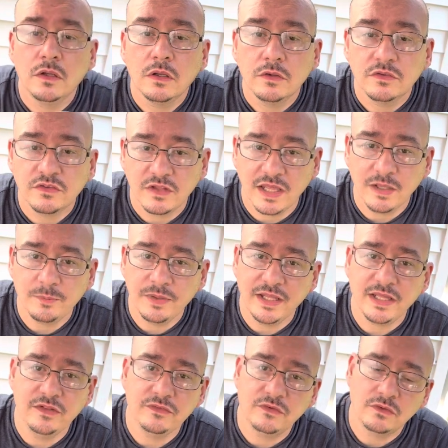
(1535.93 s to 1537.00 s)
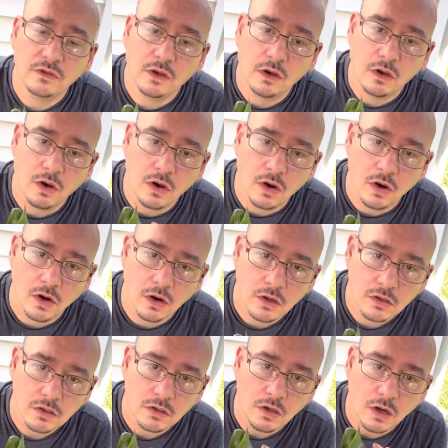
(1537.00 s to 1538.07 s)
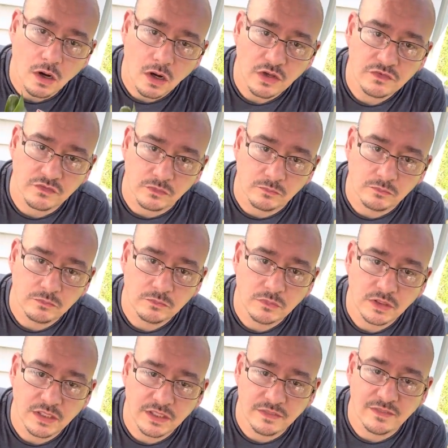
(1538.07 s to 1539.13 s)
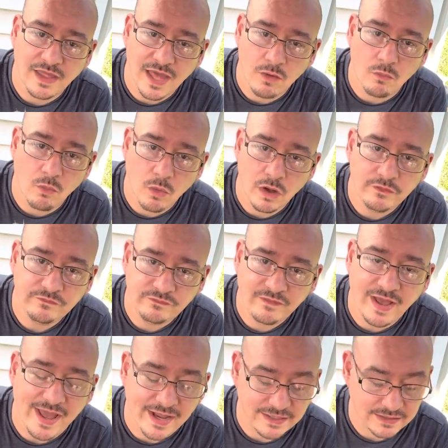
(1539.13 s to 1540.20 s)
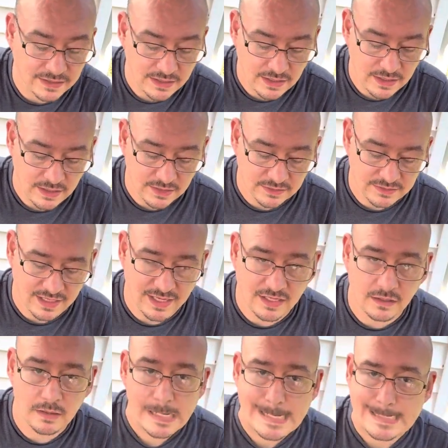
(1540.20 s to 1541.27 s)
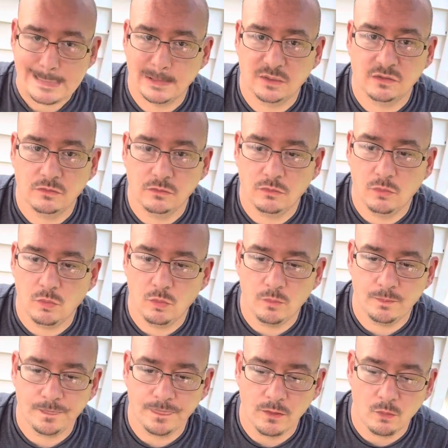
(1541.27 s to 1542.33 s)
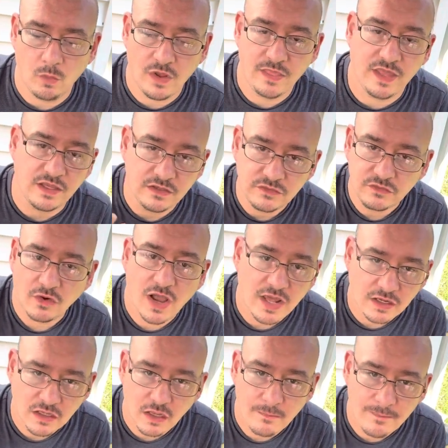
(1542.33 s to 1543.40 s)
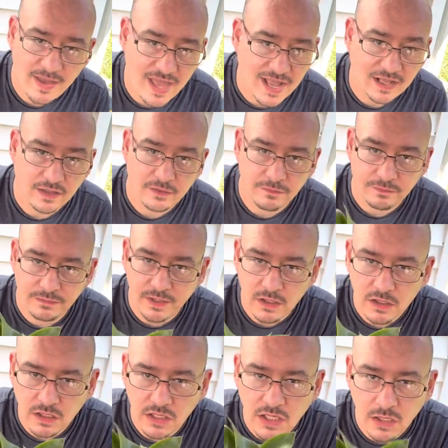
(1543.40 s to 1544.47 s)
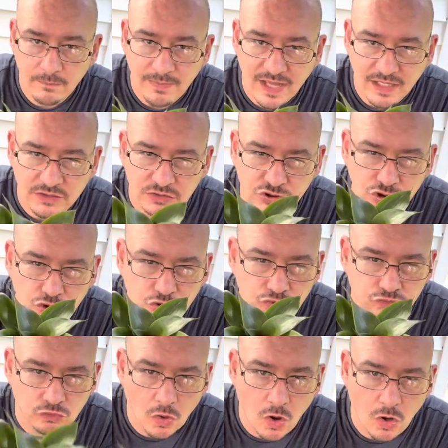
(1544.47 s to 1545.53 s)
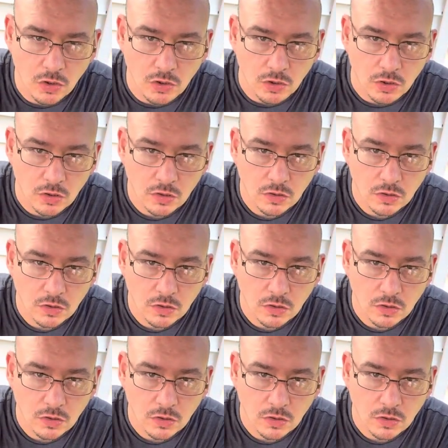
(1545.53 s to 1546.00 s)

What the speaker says: Snake plants are awesome in that one fact that when they try to come back, they're gonna come back stronger.